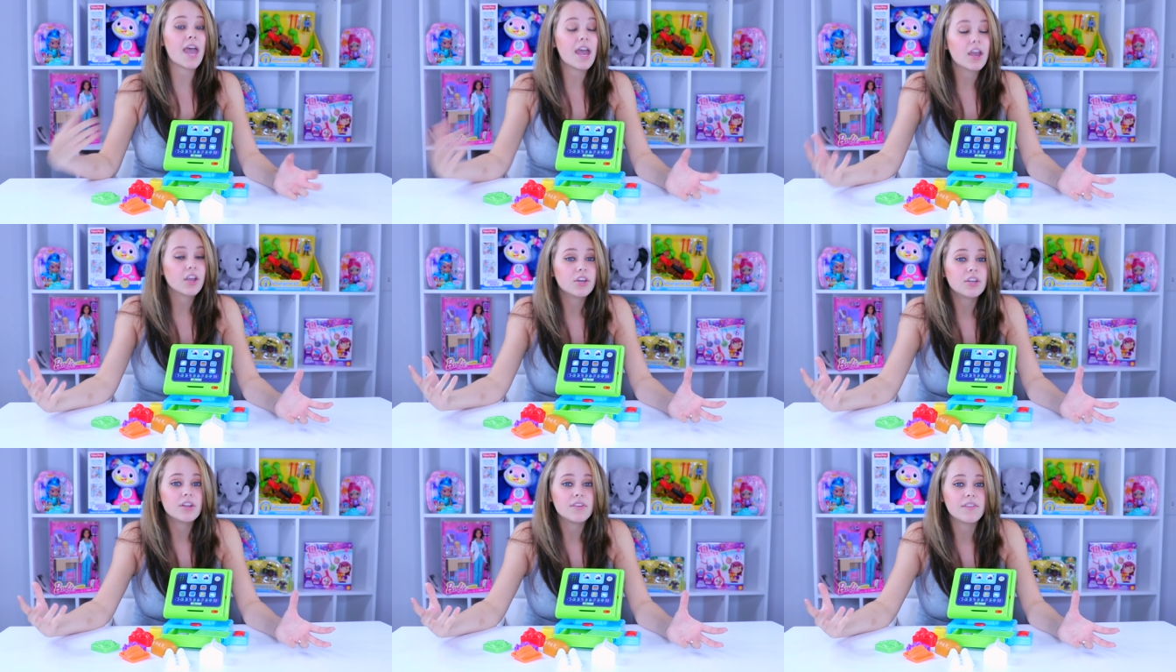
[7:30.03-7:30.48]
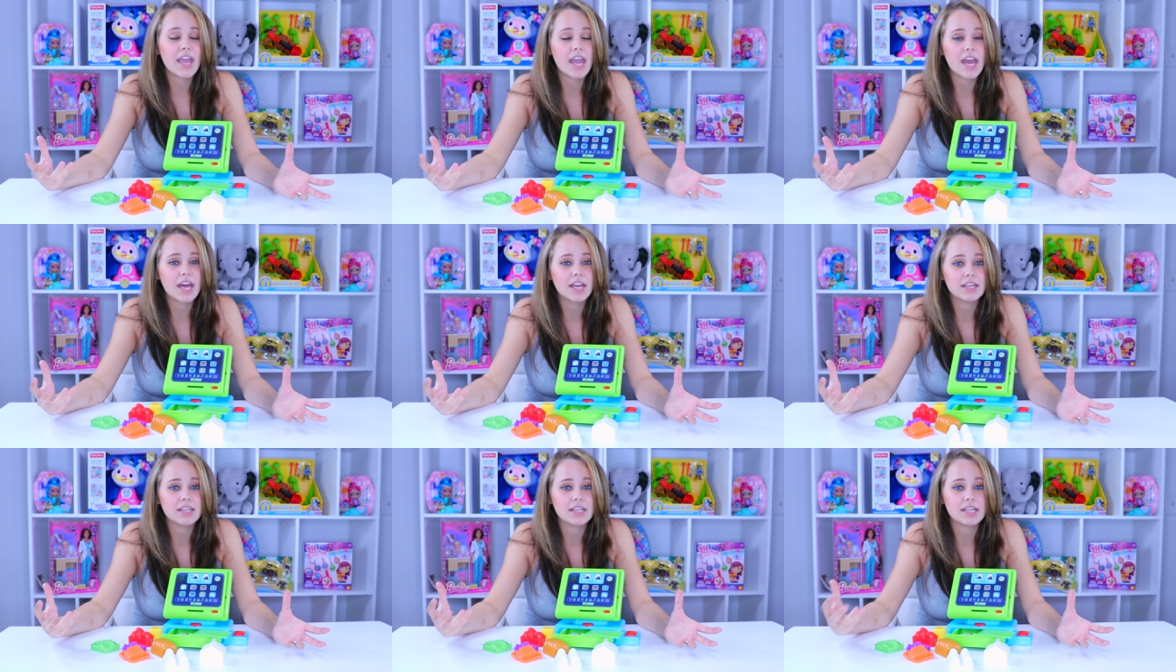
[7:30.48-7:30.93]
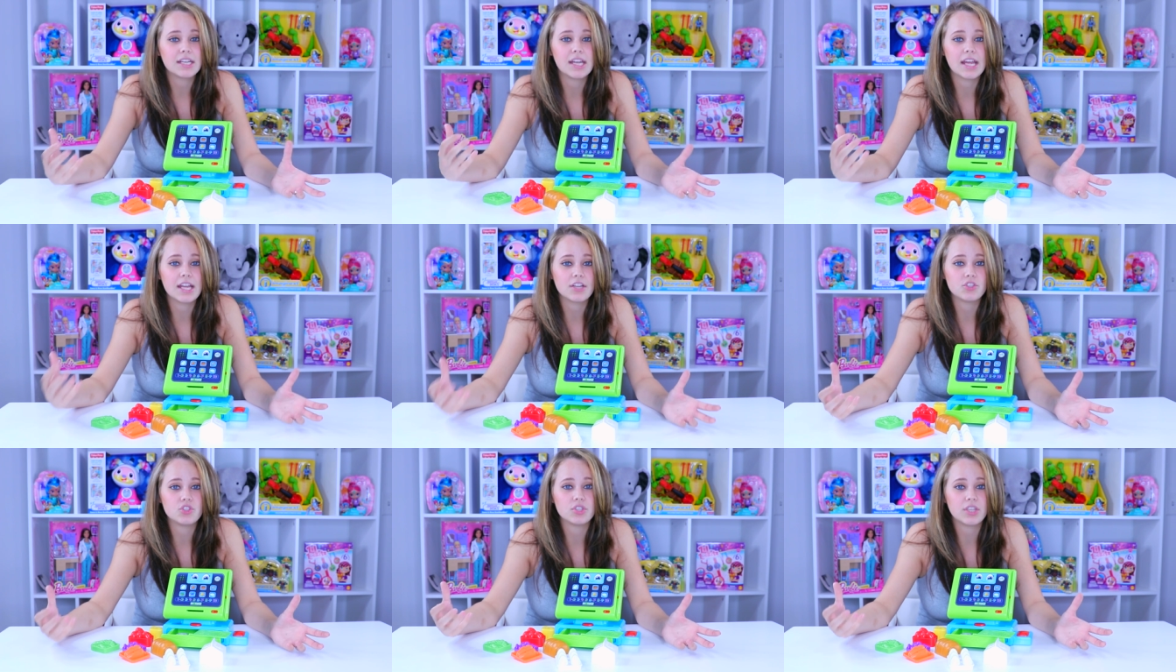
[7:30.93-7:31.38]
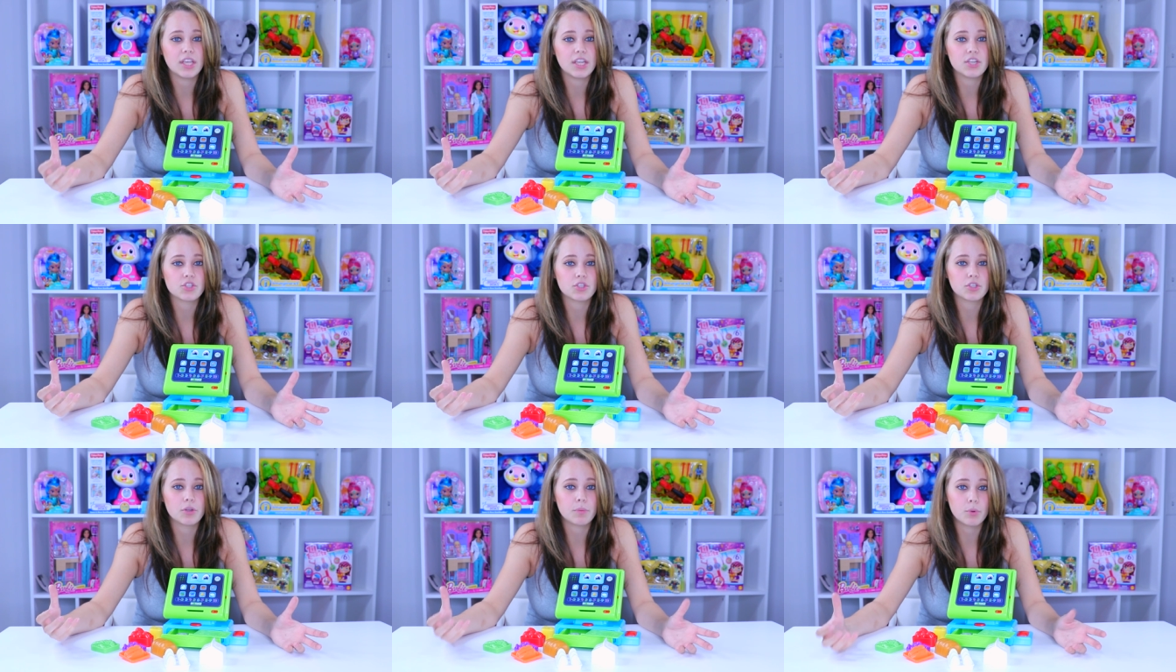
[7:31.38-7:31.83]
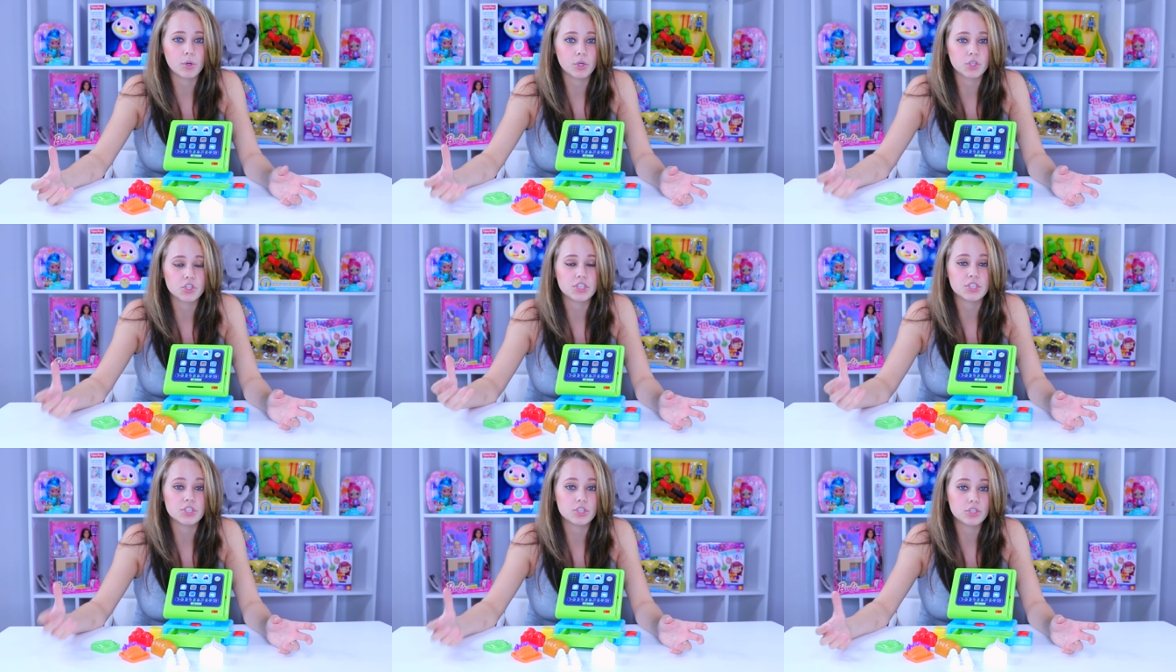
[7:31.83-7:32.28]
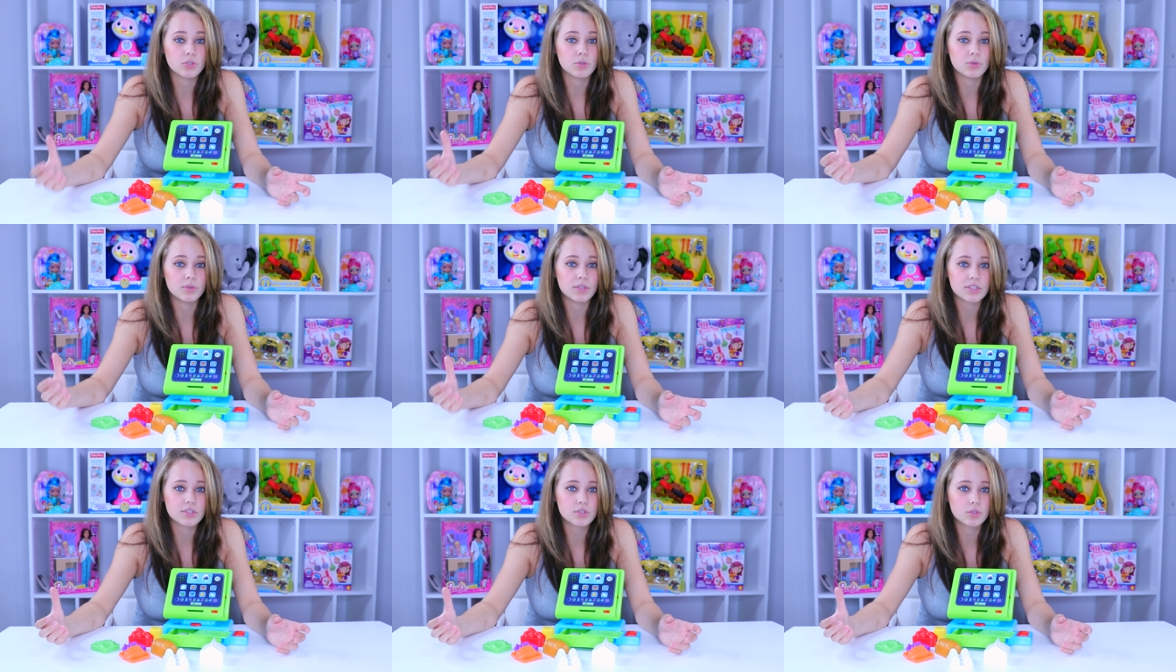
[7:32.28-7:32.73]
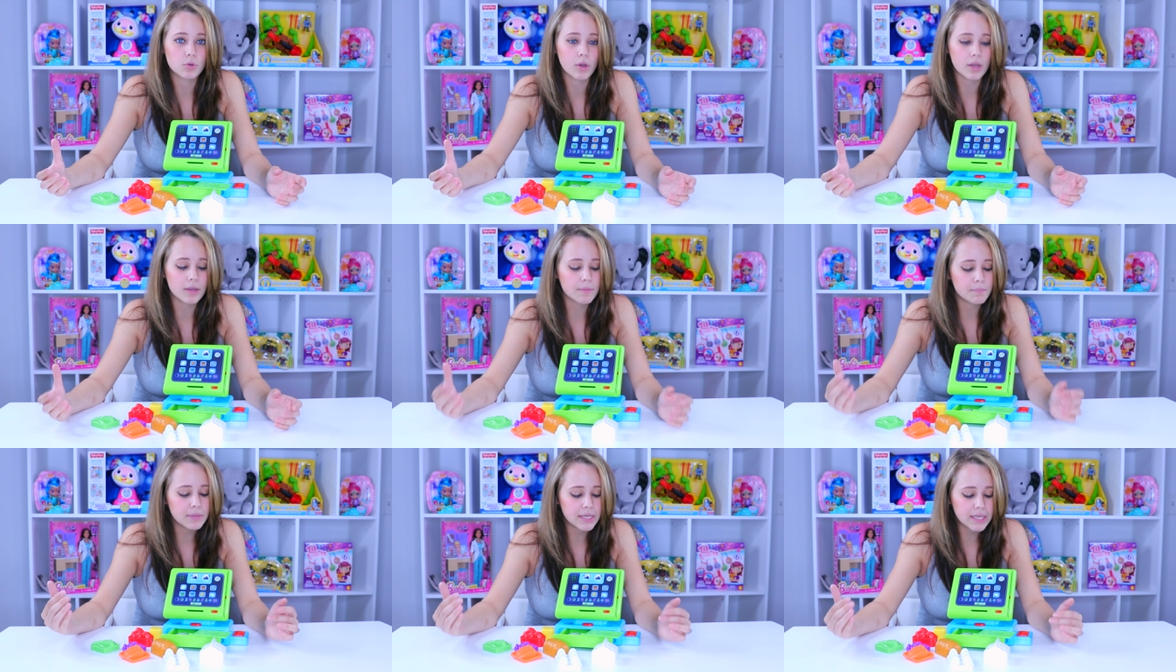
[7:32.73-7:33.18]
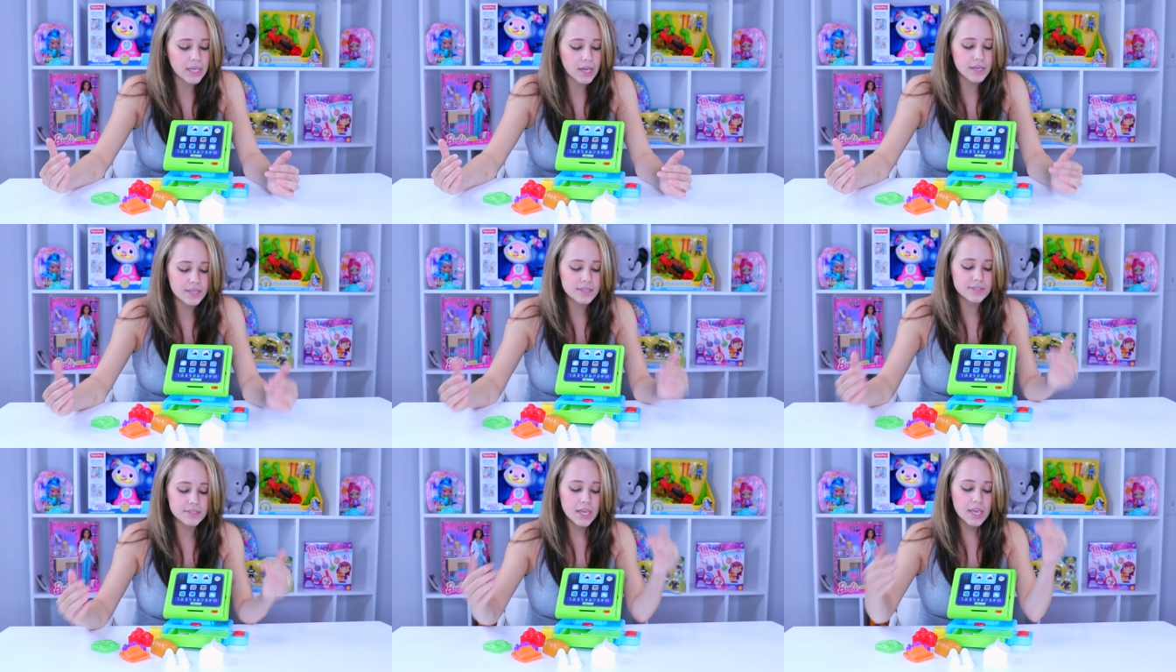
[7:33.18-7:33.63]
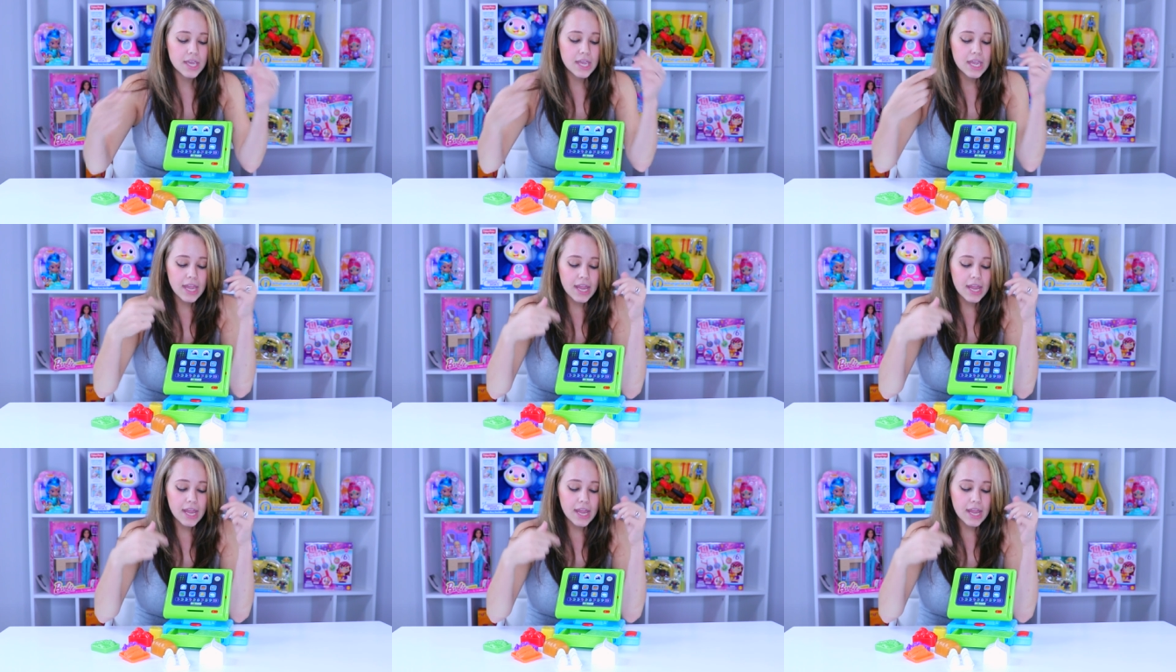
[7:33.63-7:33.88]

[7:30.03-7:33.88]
that could have added an educational portion to this toy because